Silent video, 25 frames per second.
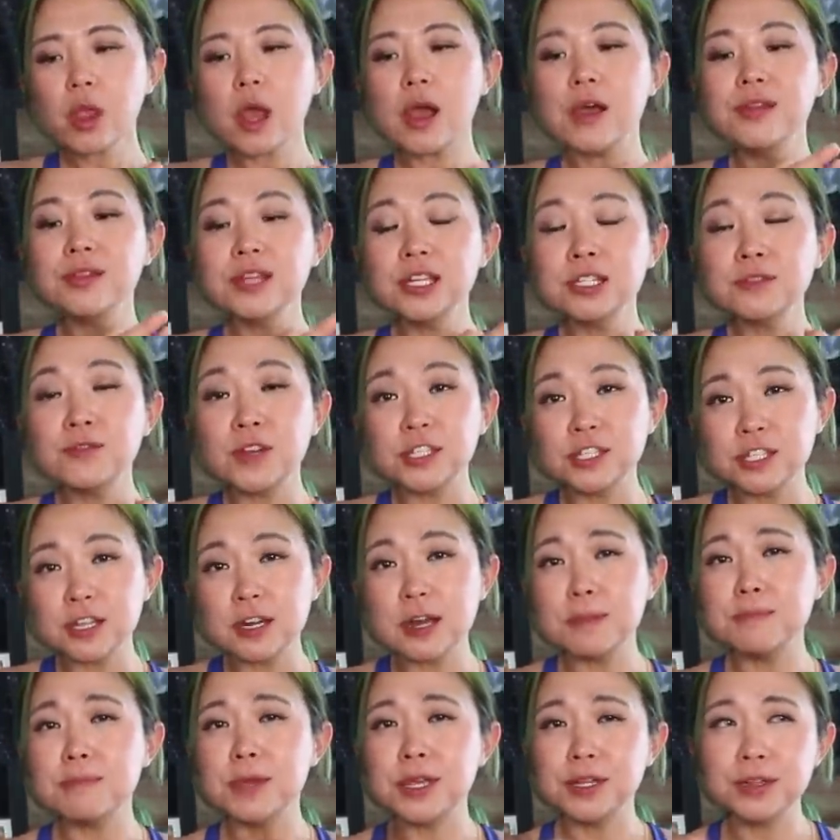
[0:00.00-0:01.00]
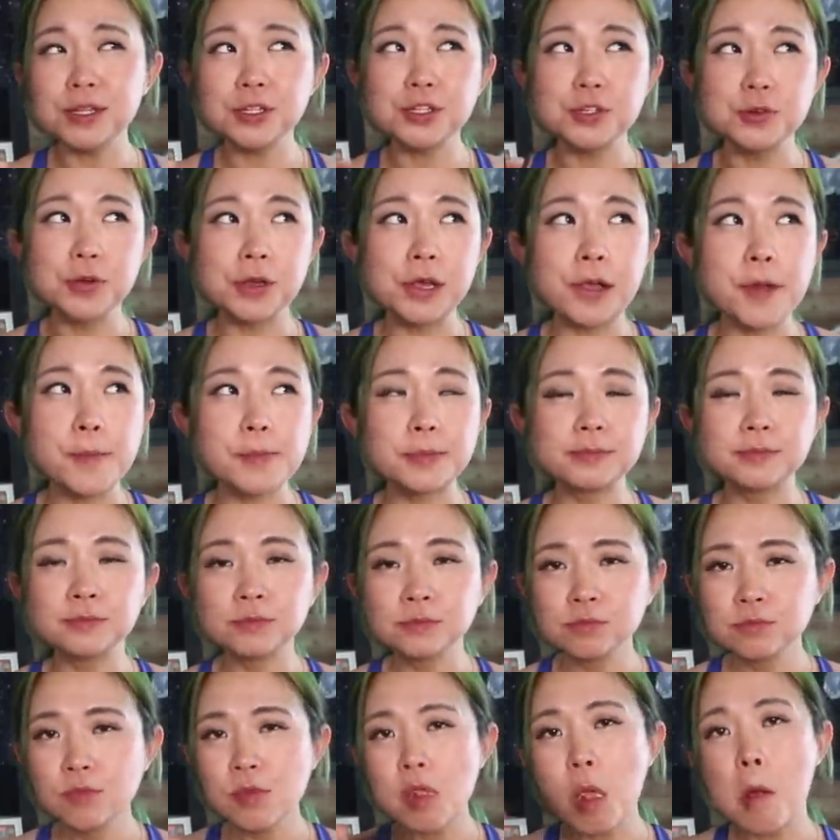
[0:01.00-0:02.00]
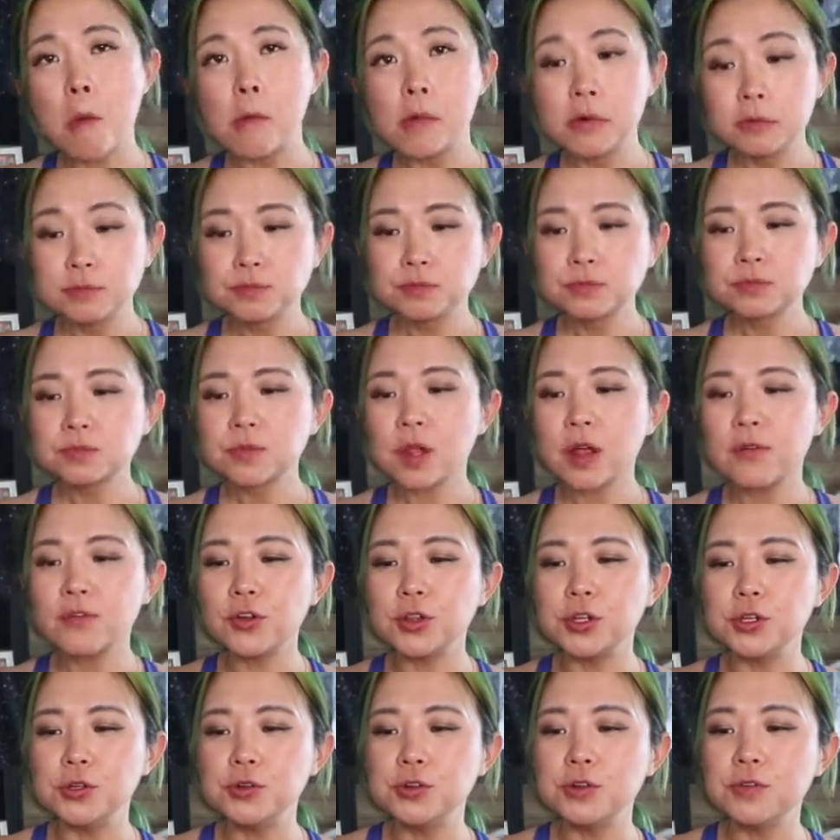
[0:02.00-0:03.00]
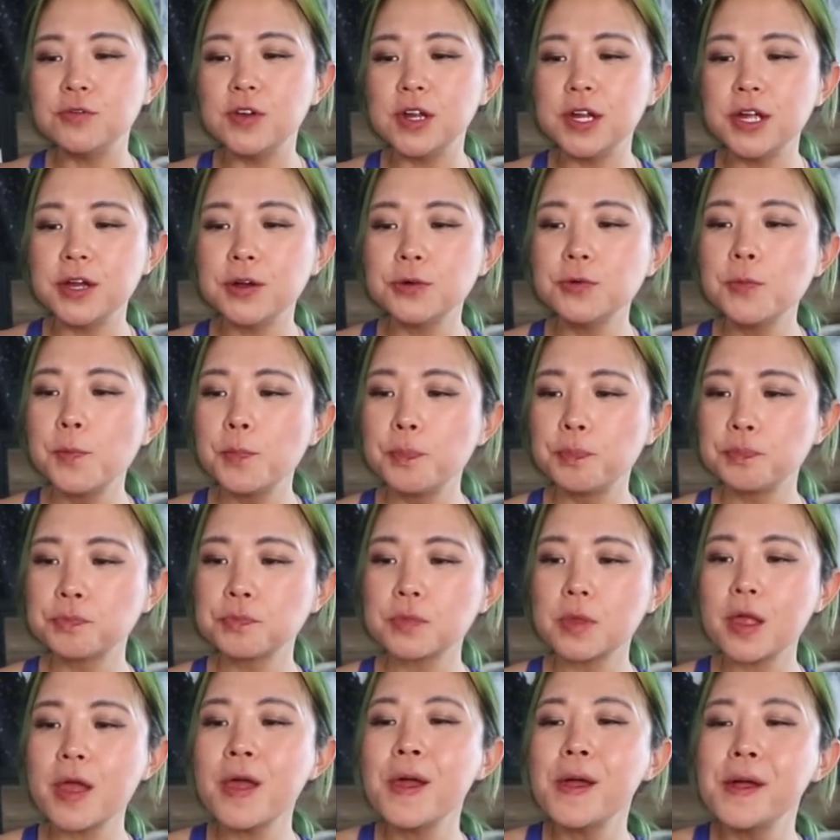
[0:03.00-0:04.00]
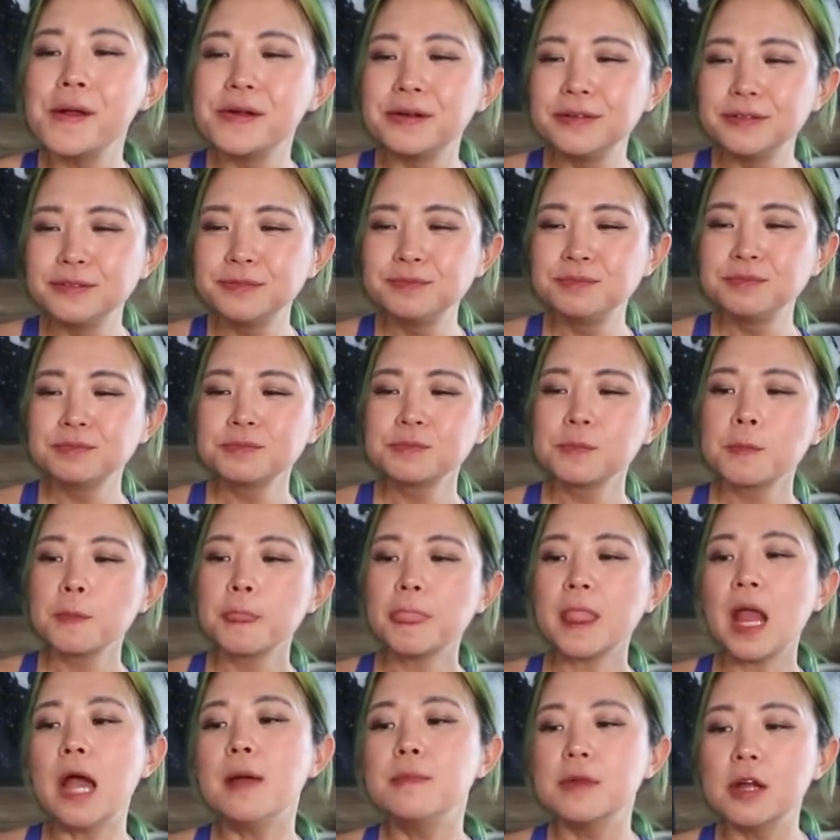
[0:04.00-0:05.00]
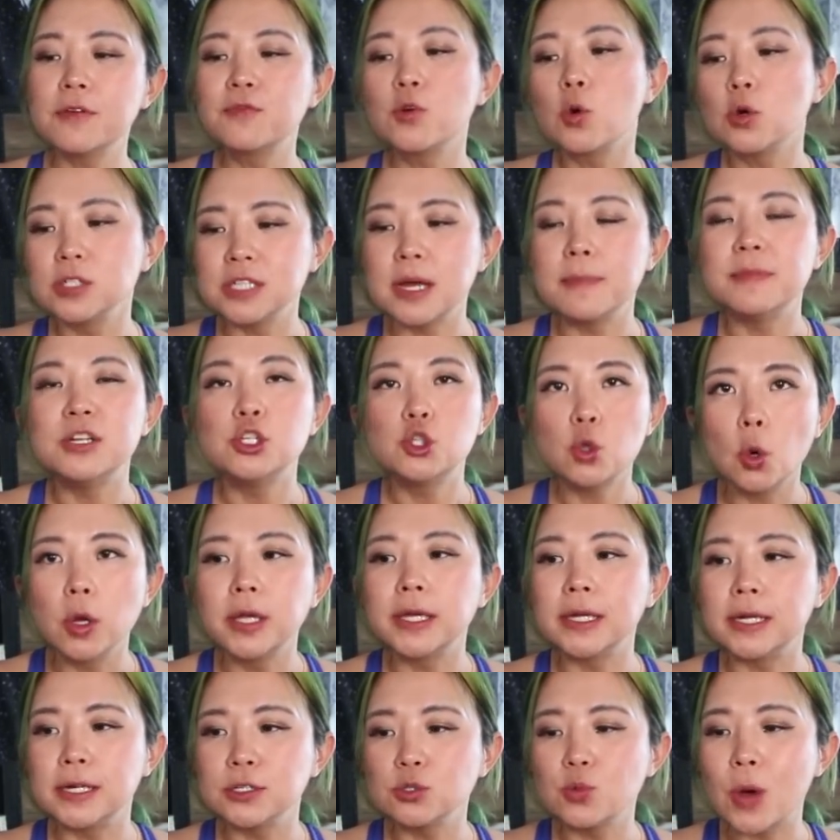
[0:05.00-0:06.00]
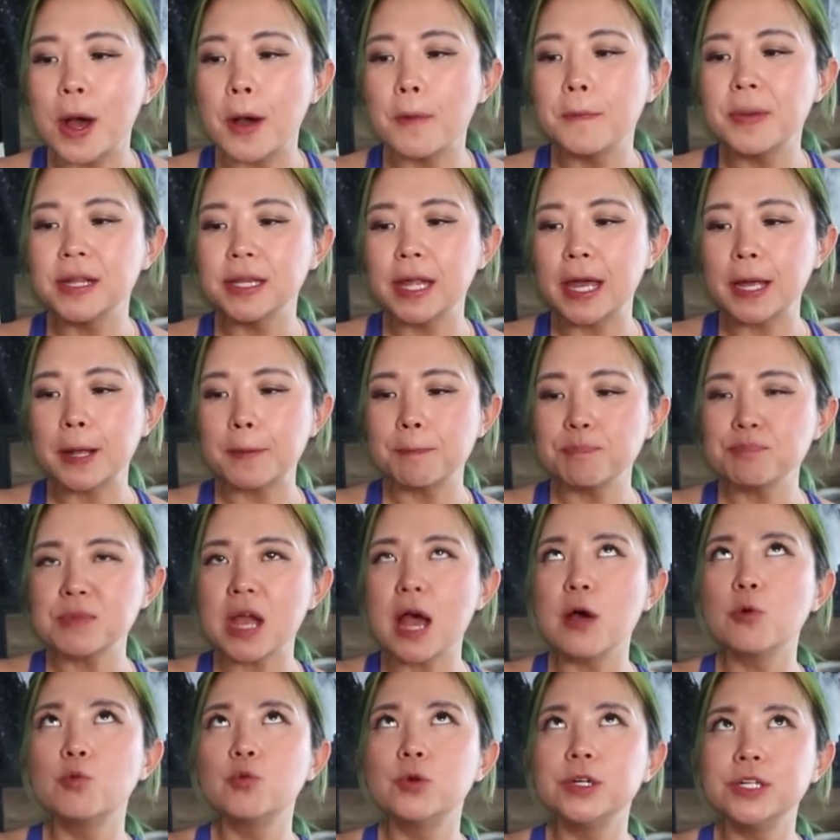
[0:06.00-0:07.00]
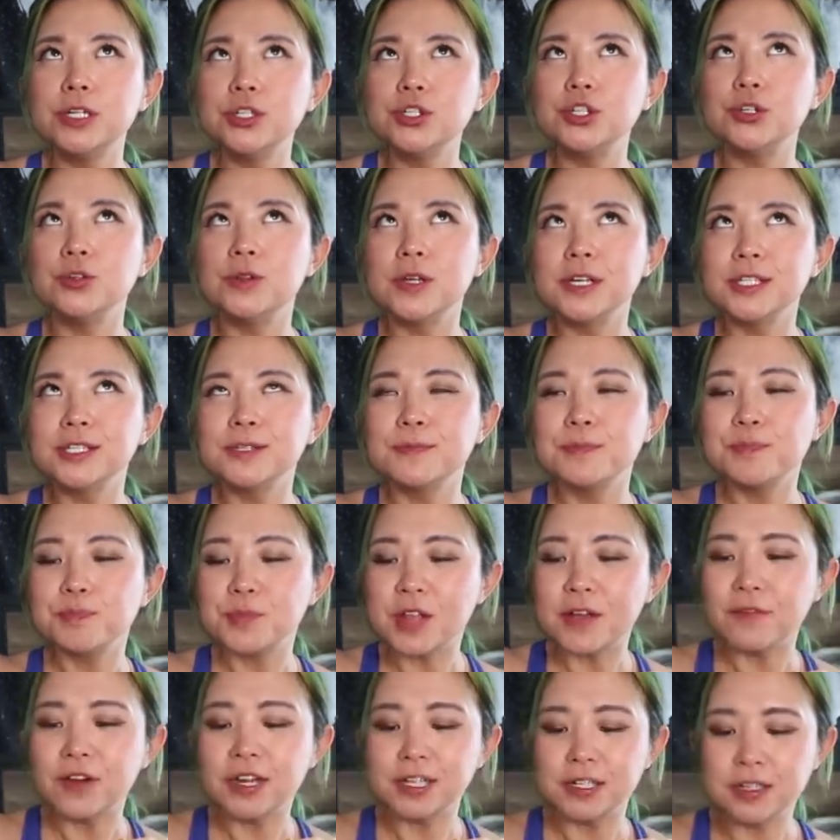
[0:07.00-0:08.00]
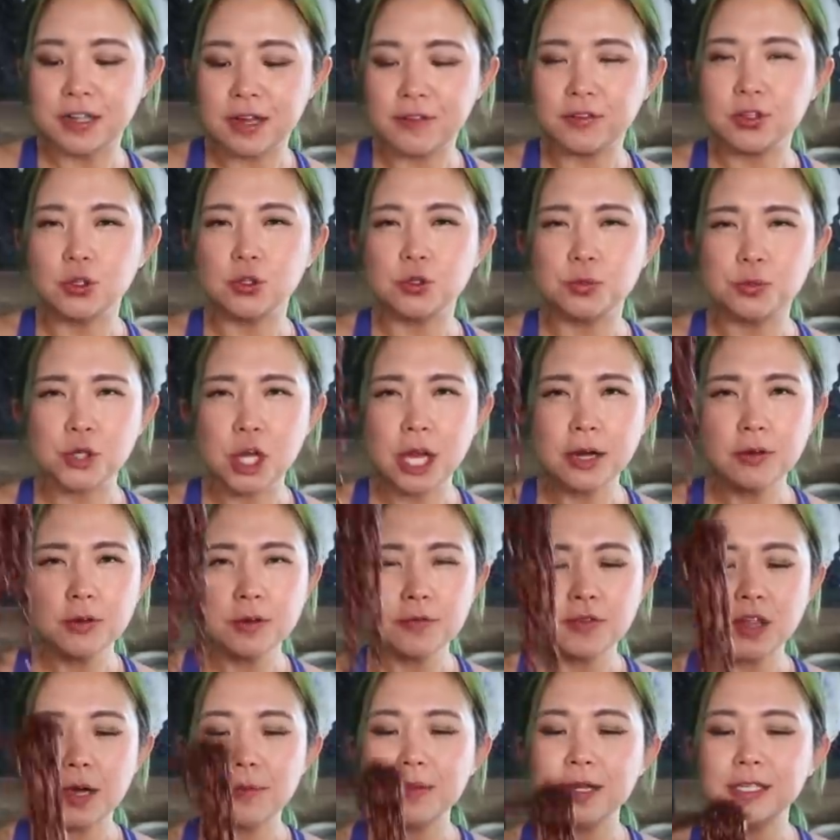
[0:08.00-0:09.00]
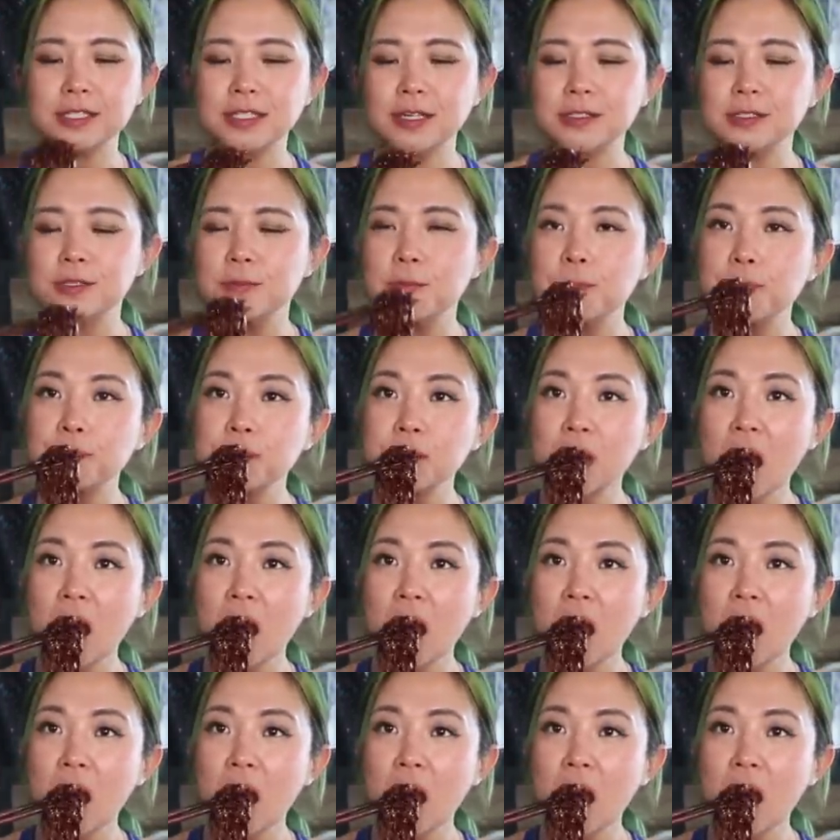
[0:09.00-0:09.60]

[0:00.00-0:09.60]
and let's face it, I'm mainly doing it for the YouTube video and of course I'm enjoying it as well, but like I wouldn't do this if I didn't have a YouTube channel, if that makes sense.